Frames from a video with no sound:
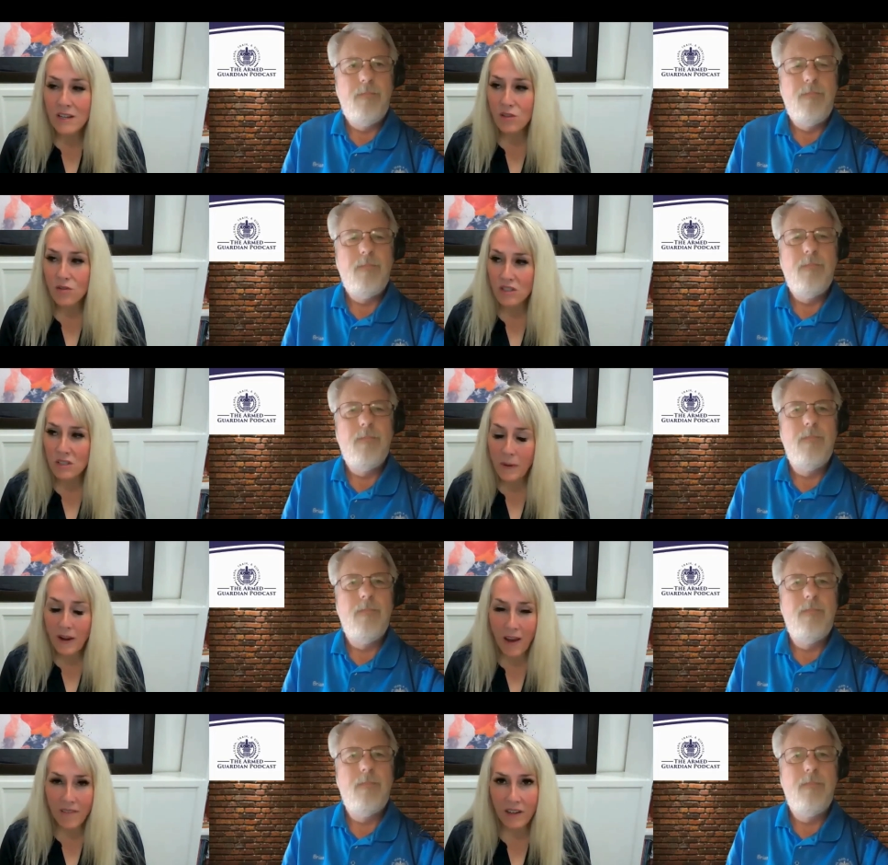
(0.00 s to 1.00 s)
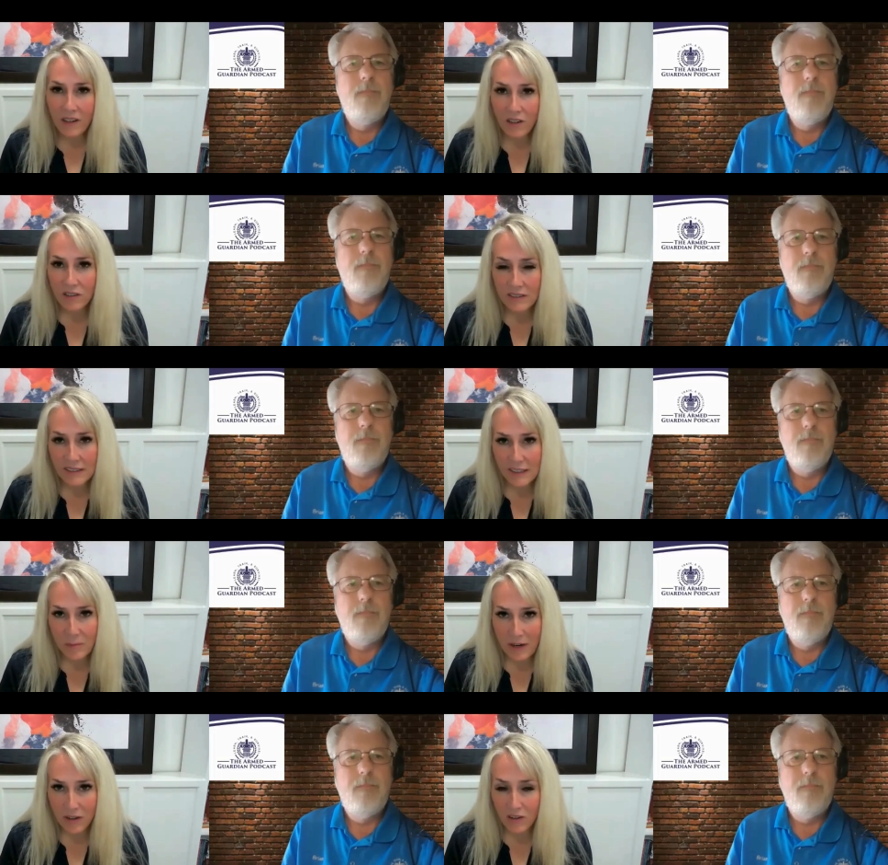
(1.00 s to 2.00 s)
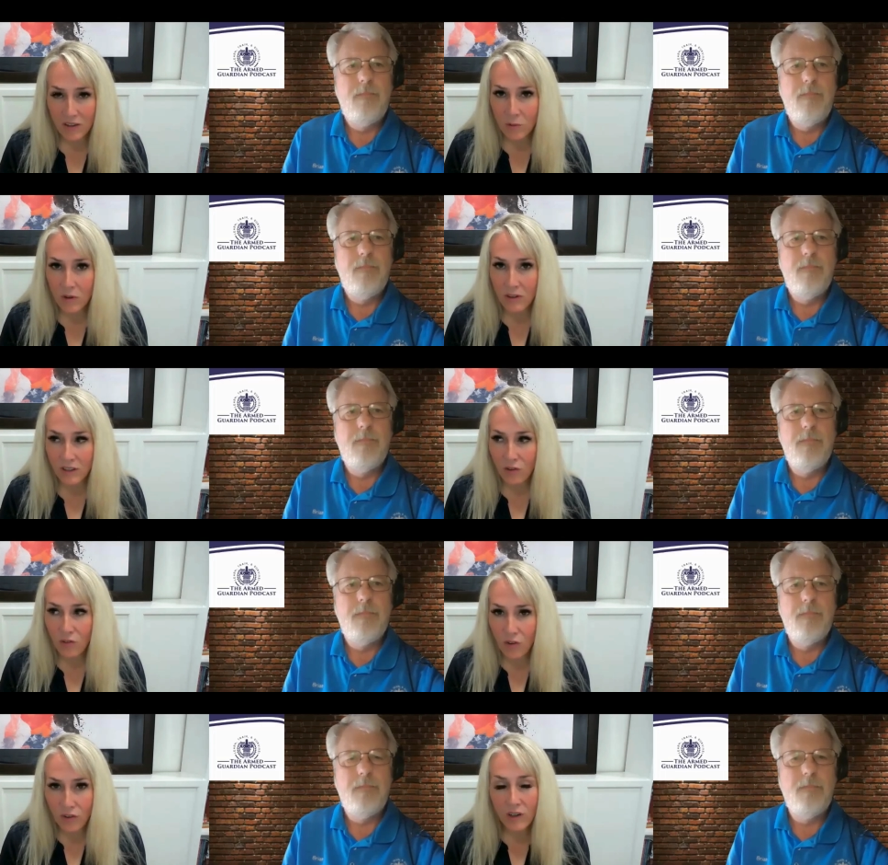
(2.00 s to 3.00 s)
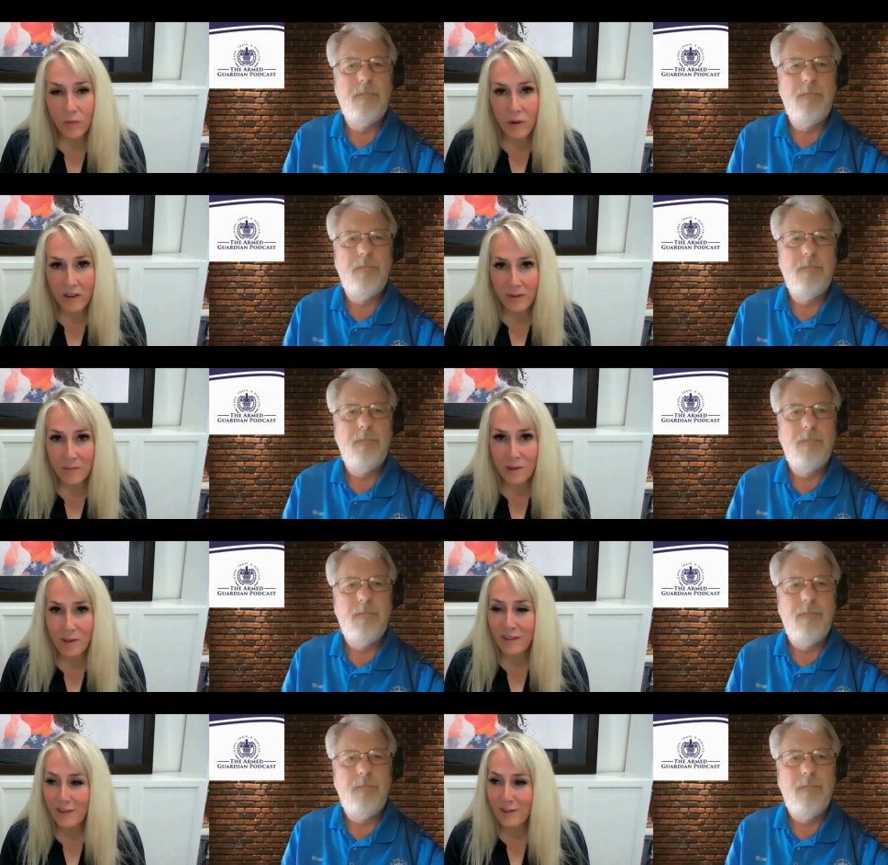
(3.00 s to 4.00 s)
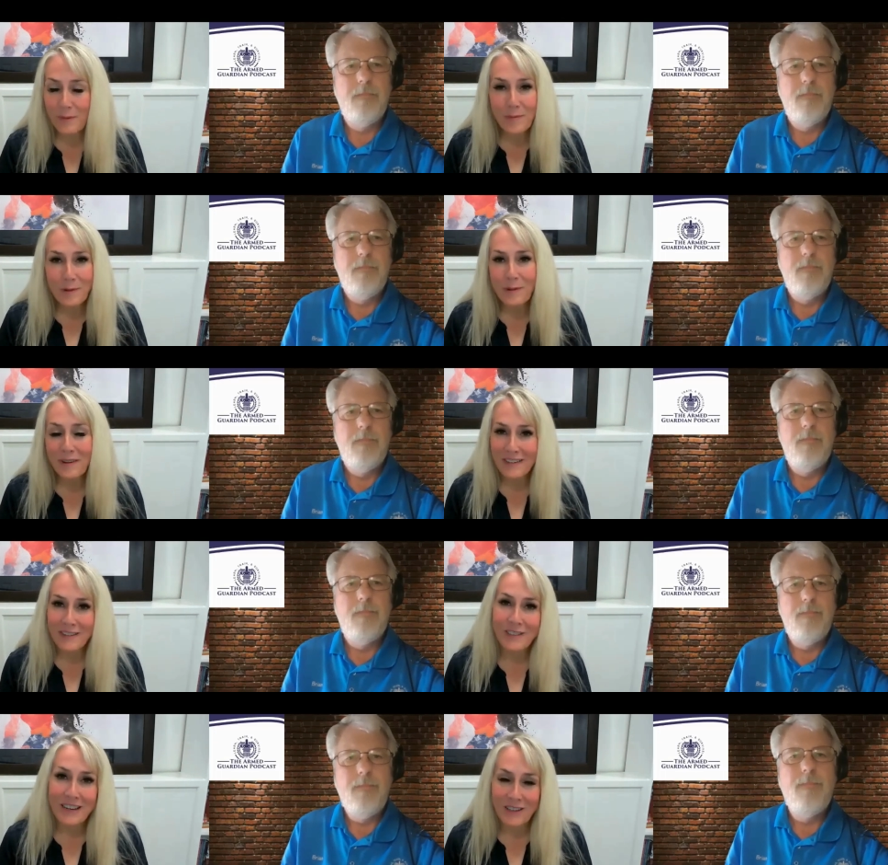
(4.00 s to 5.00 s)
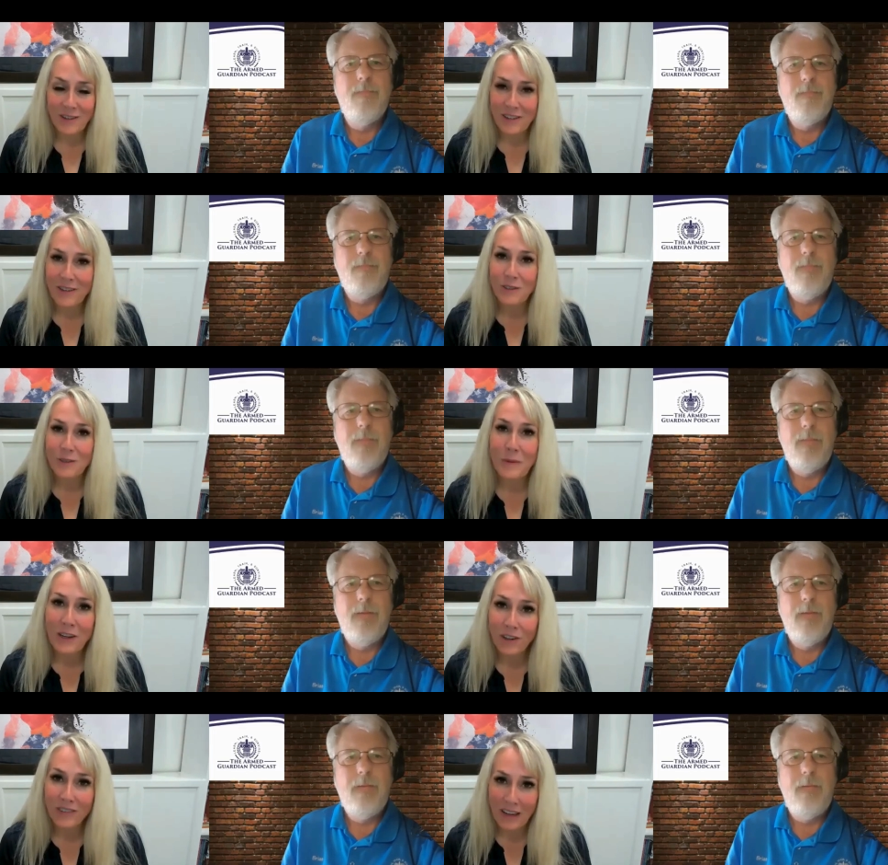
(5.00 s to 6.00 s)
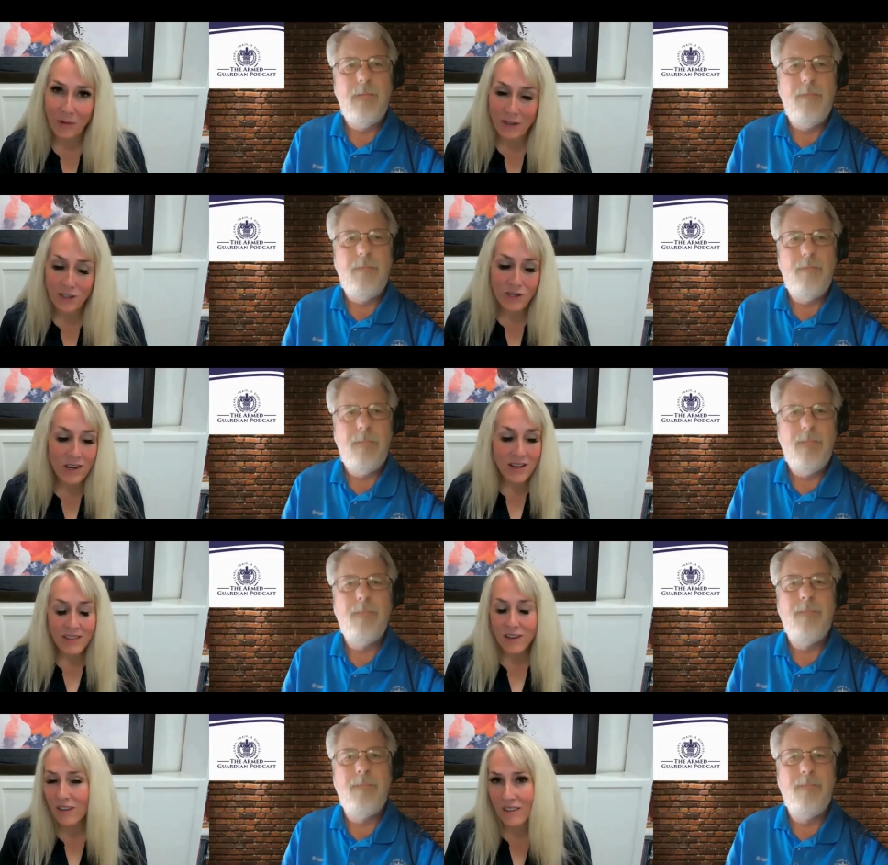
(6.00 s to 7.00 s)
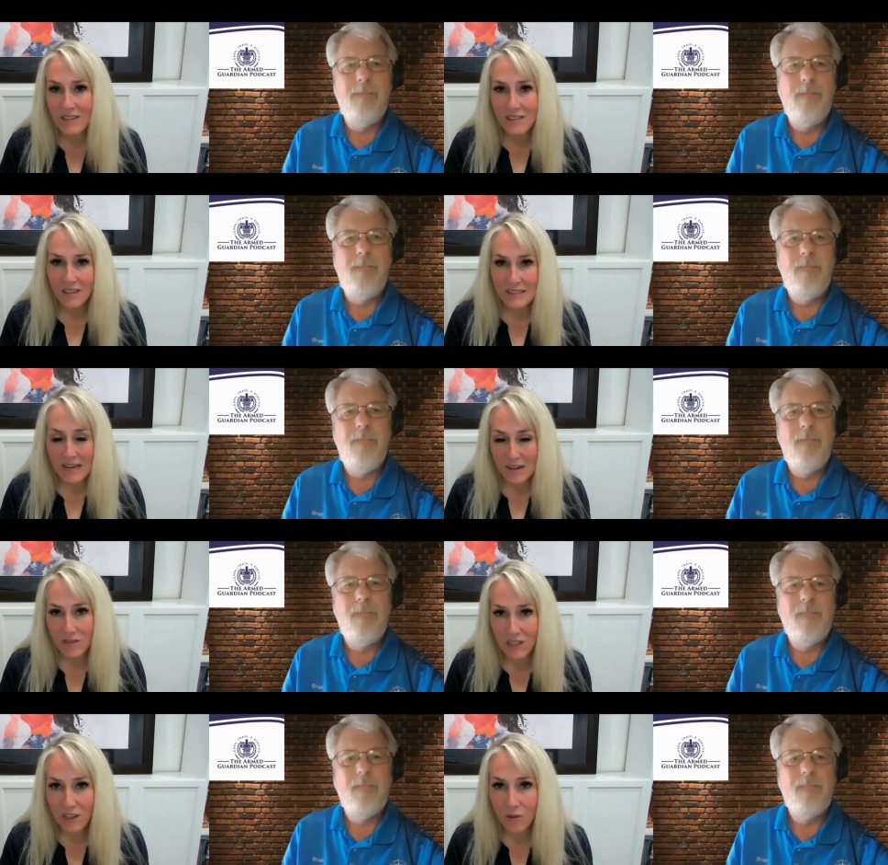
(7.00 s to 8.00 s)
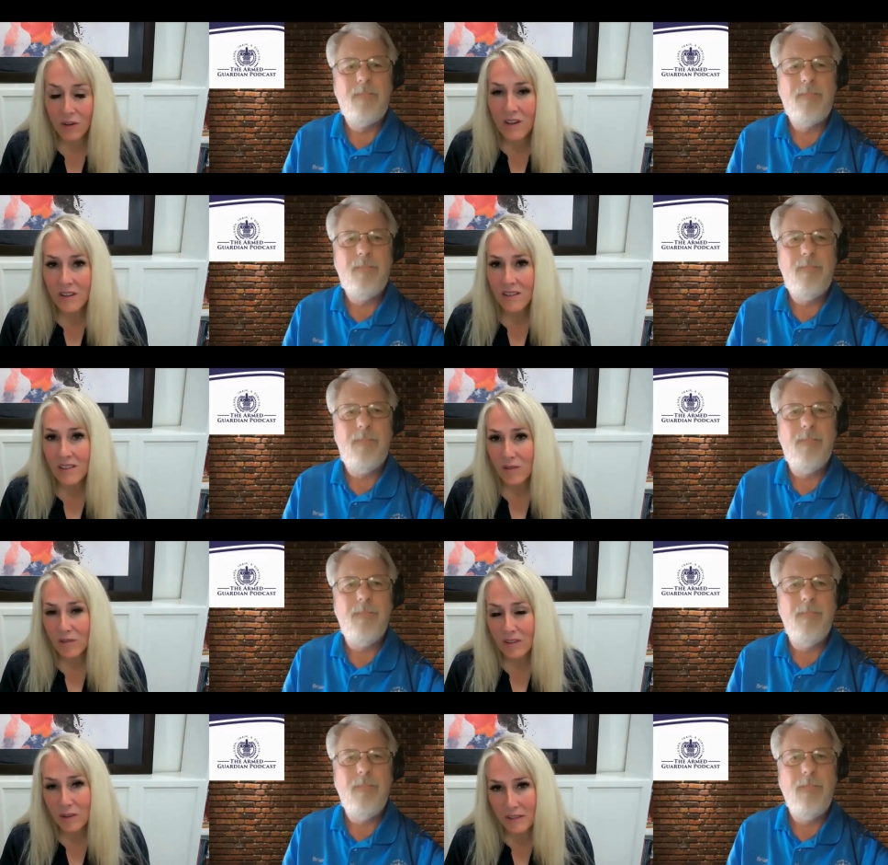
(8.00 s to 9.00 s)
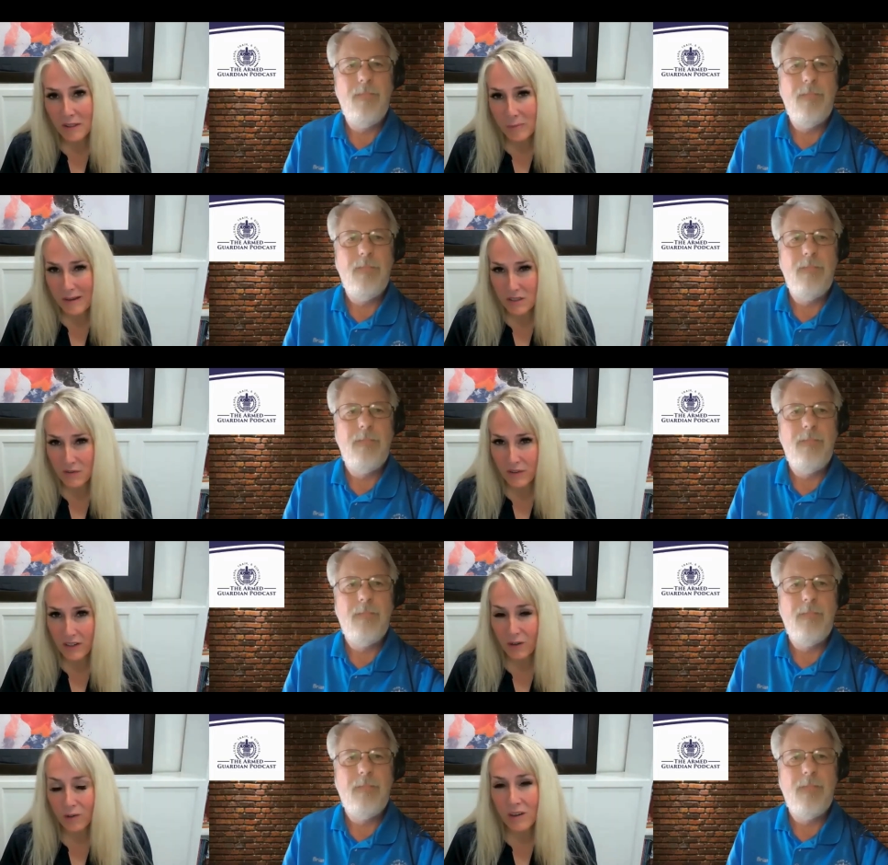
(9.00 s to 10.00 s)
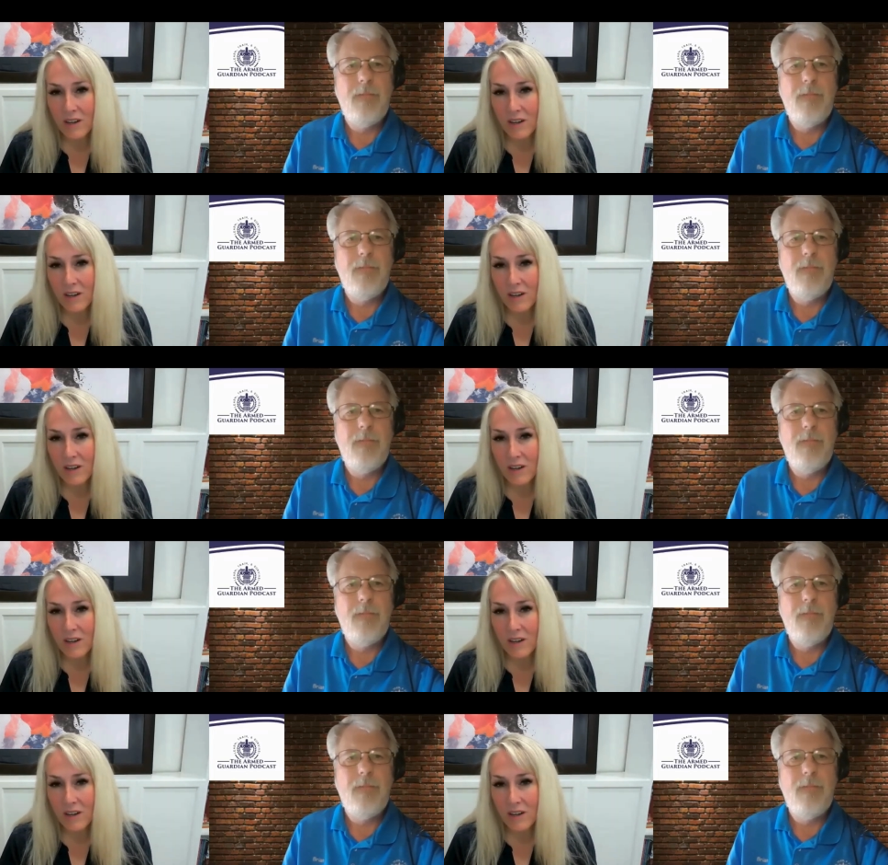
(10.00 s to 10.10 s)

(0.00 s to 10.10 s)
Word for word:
Speaker 1: So just by having an, a girl in the gun banner on the wall, you know that you're welcome. You know that there's people who will understand you, that they'll speak your language, that aren't going to talk down to you, that they really want the best for you